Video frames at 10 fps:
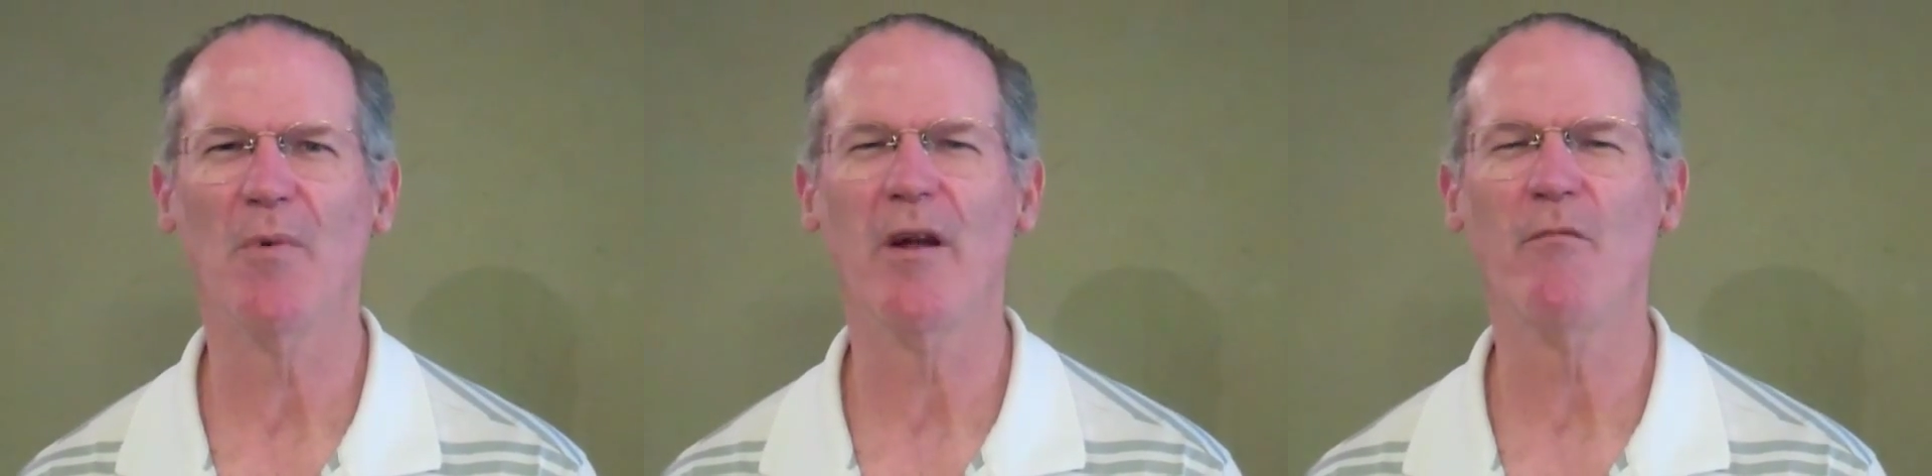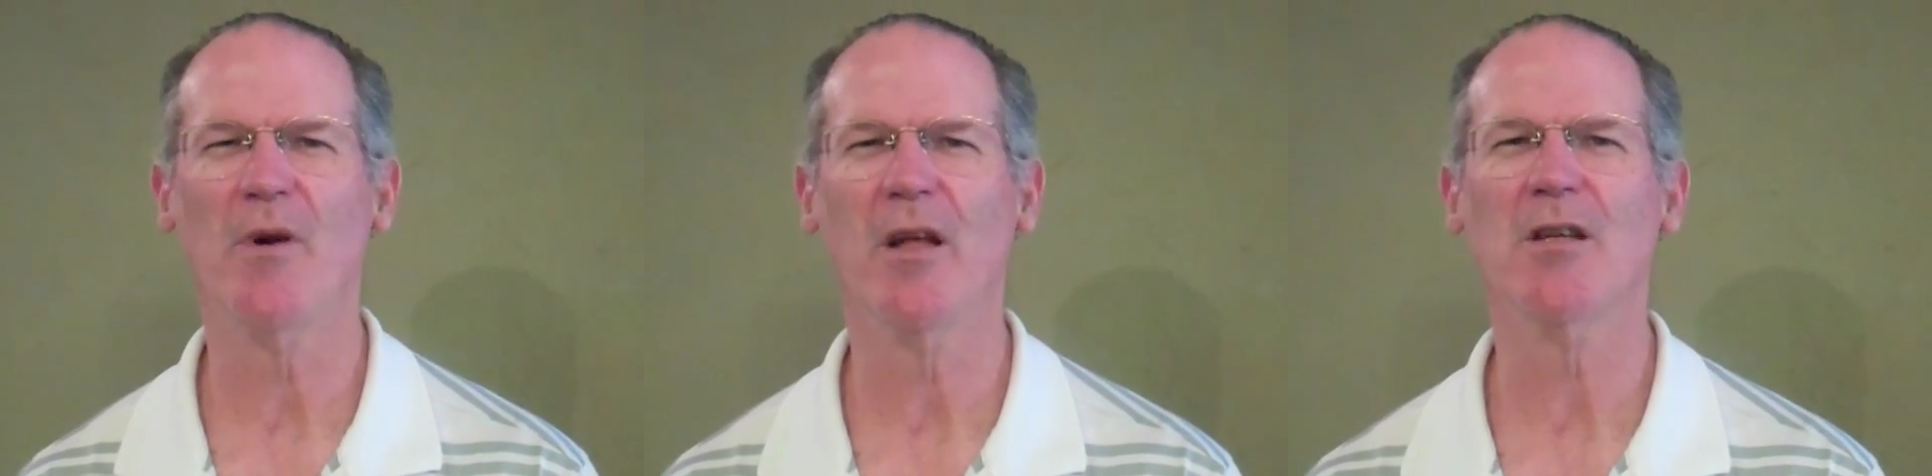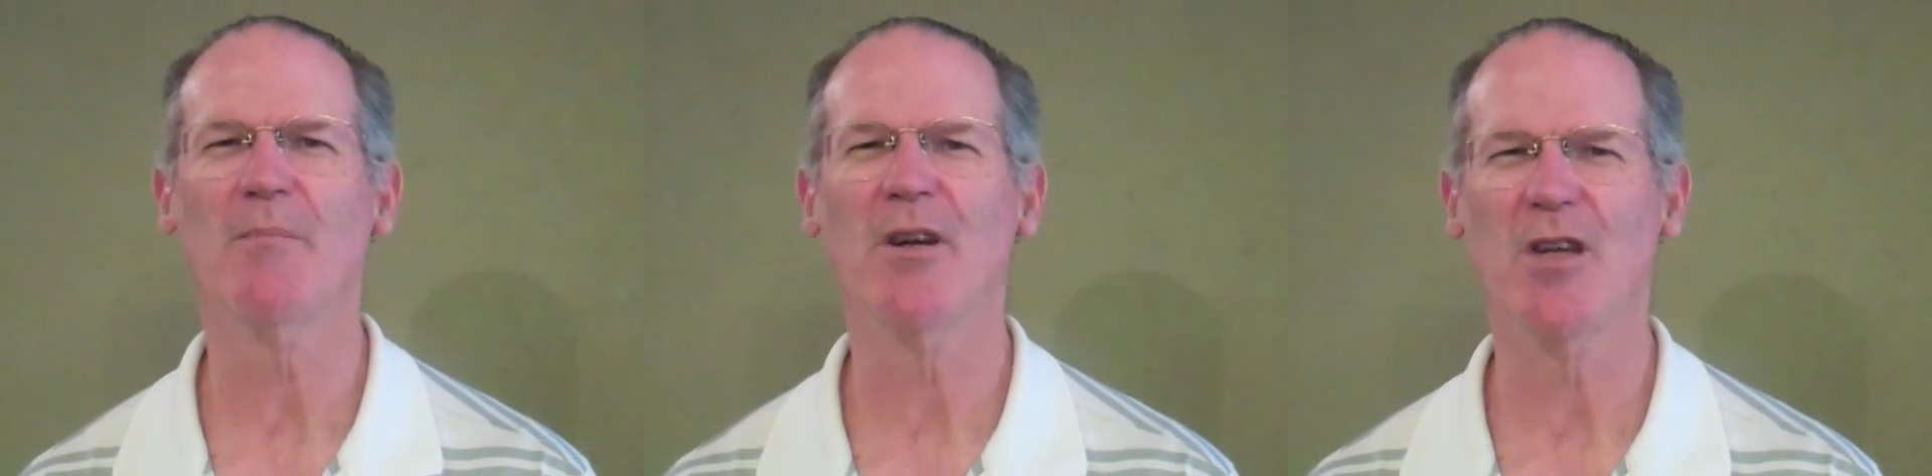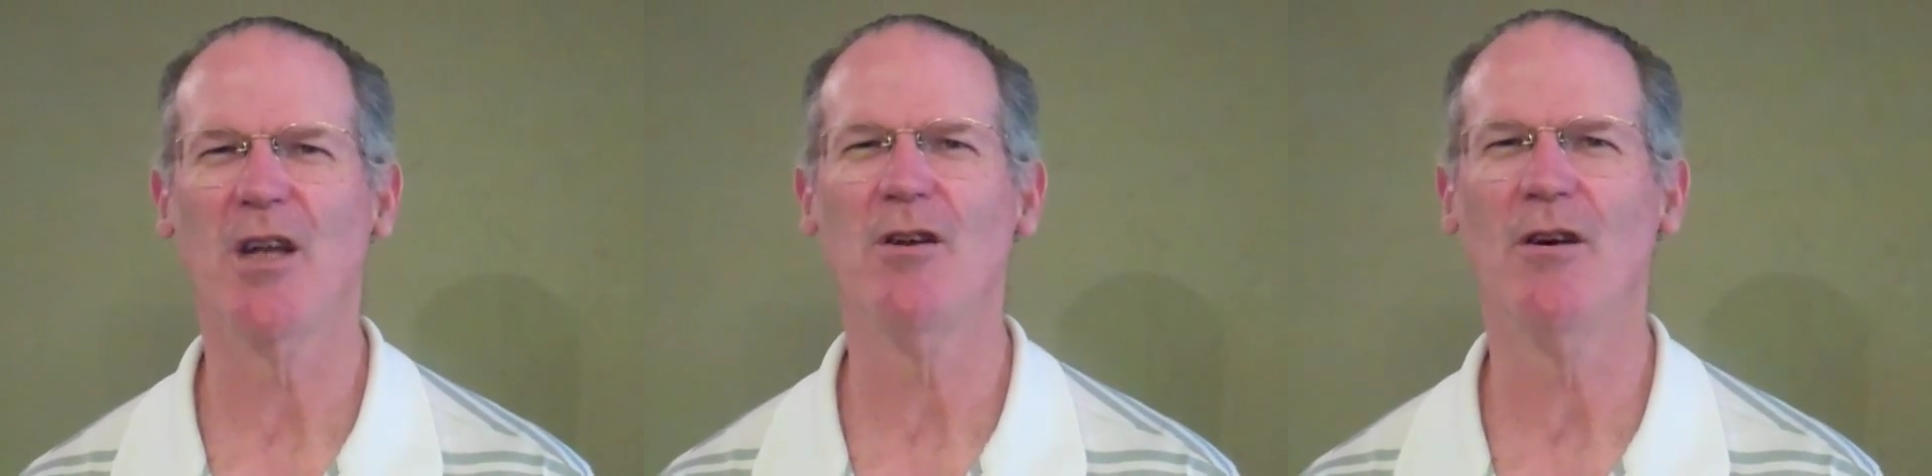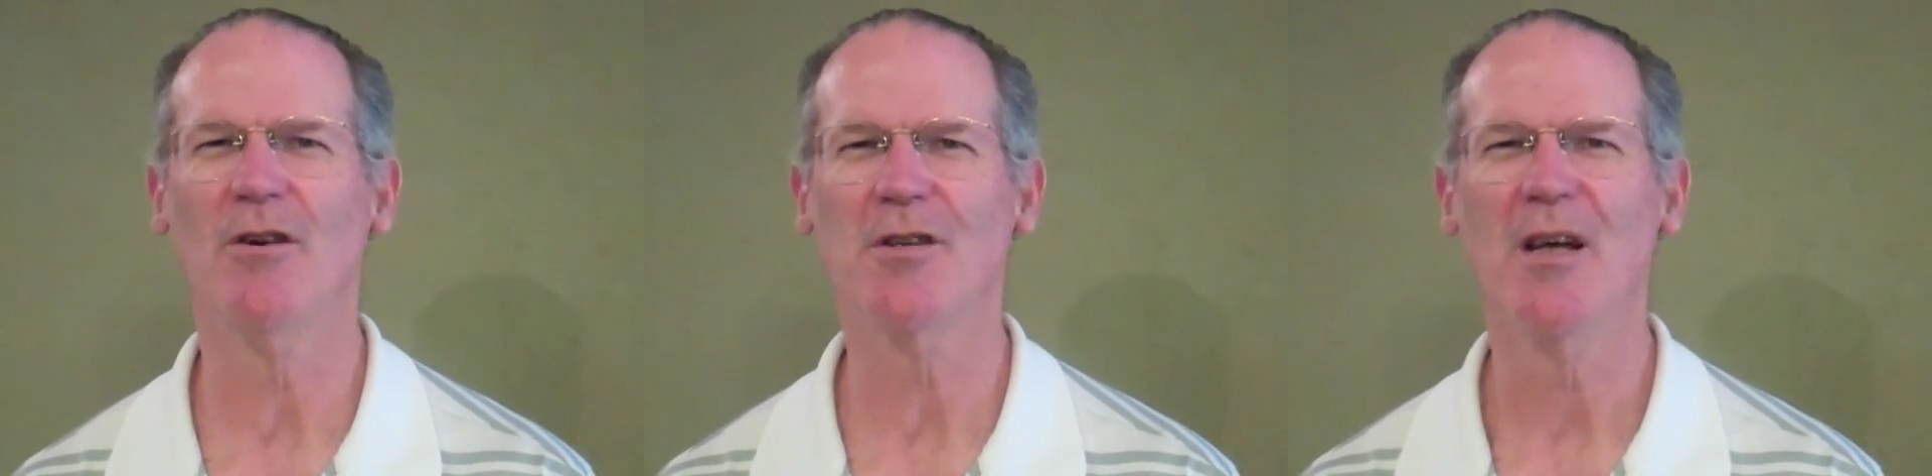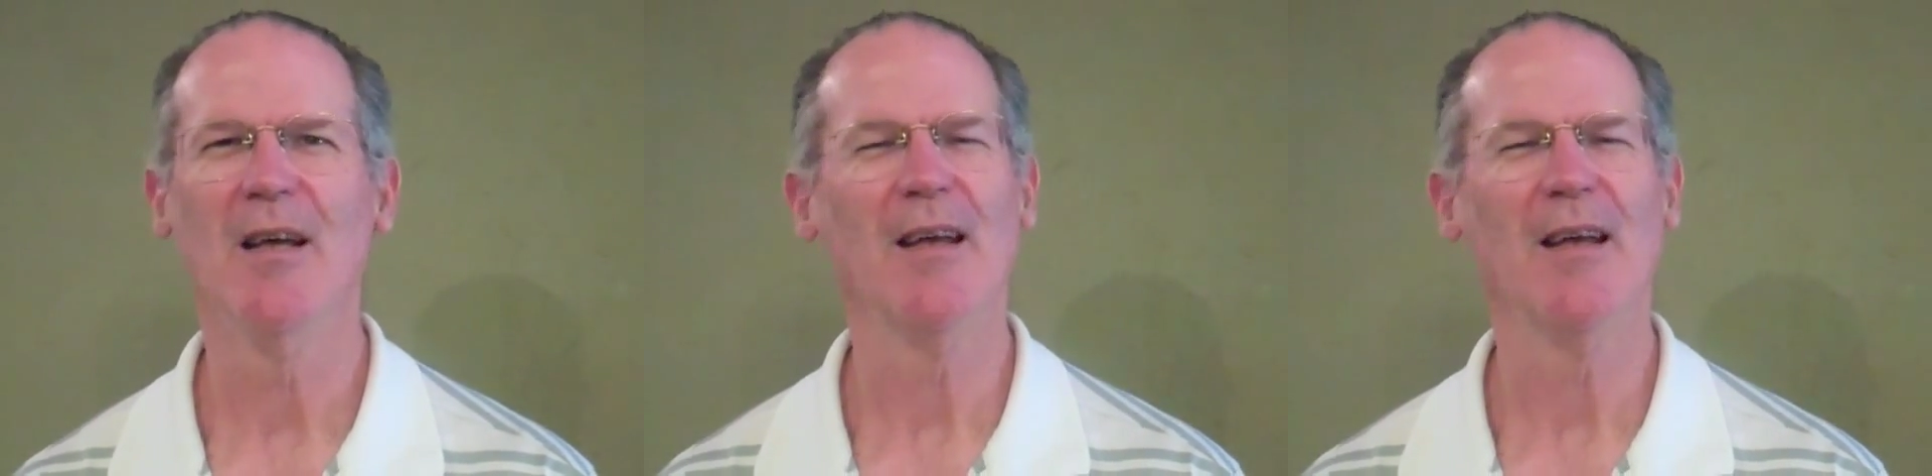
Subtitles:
But everybody gets about 10 years,